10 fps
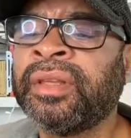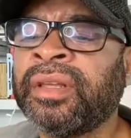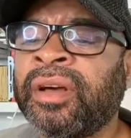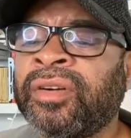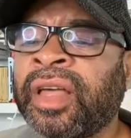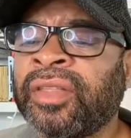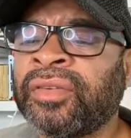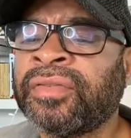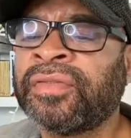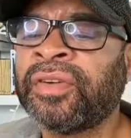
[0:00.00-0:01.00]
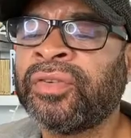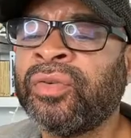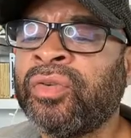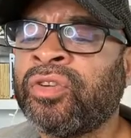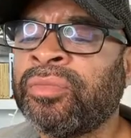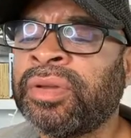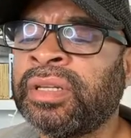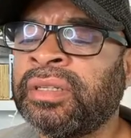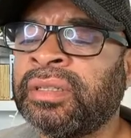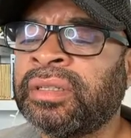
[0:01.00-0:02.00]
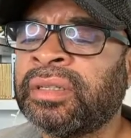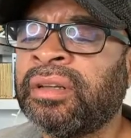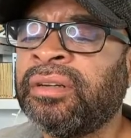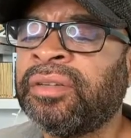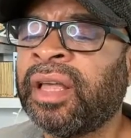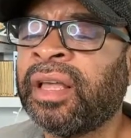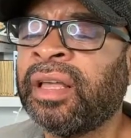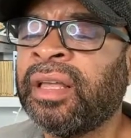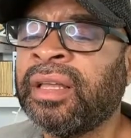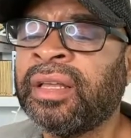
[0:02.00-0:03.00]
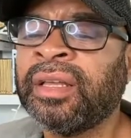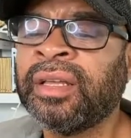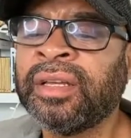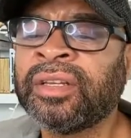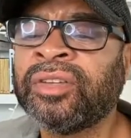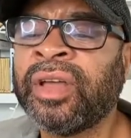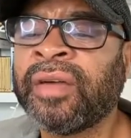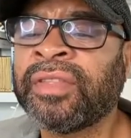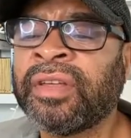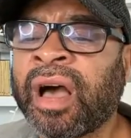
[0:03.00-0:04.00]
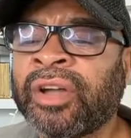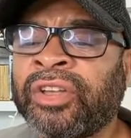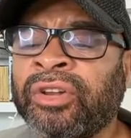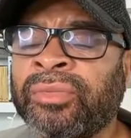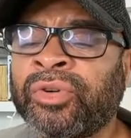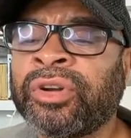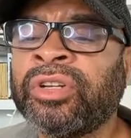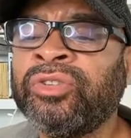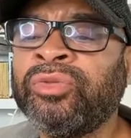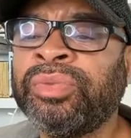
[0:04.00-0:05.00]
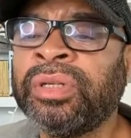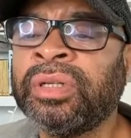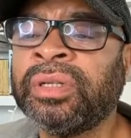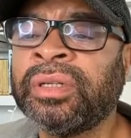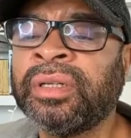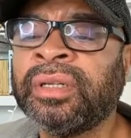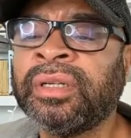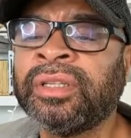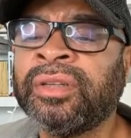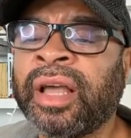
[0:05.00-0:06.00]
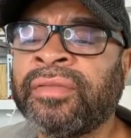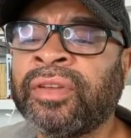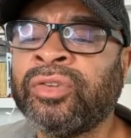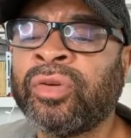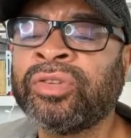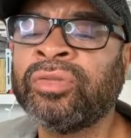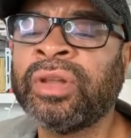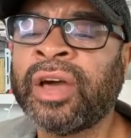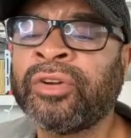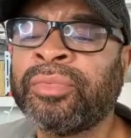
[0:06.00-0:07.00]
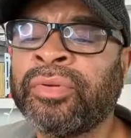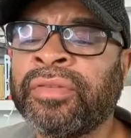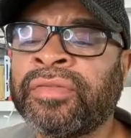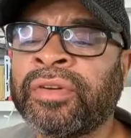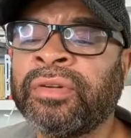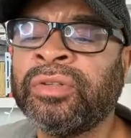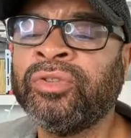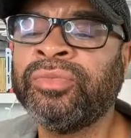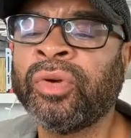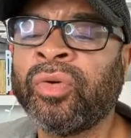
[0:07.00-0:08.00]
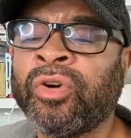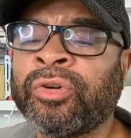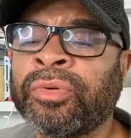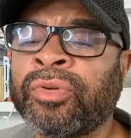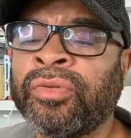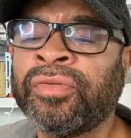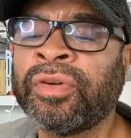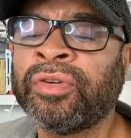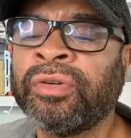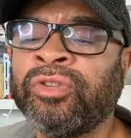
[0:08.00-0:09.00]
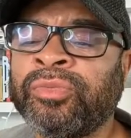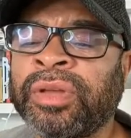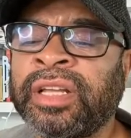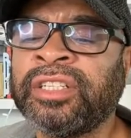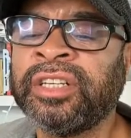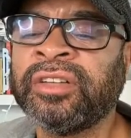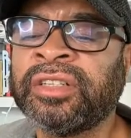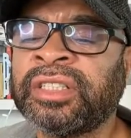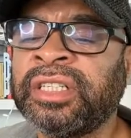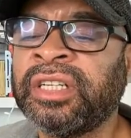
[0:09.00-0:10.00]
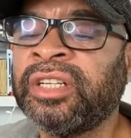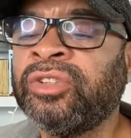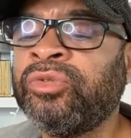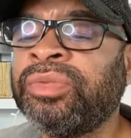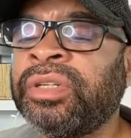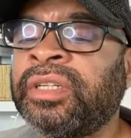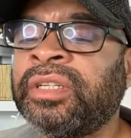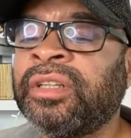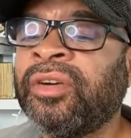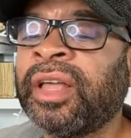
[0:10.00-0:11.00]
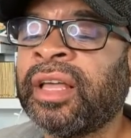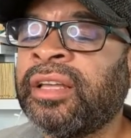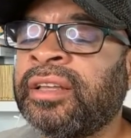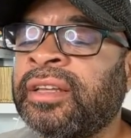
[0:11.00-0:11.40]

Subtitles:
okay, the frontal organ, okay, you have the oculomotor loop, you have the dorsolateral prefrontal loop, the orbital frontal loop, and anterior cingulate loop. Okay,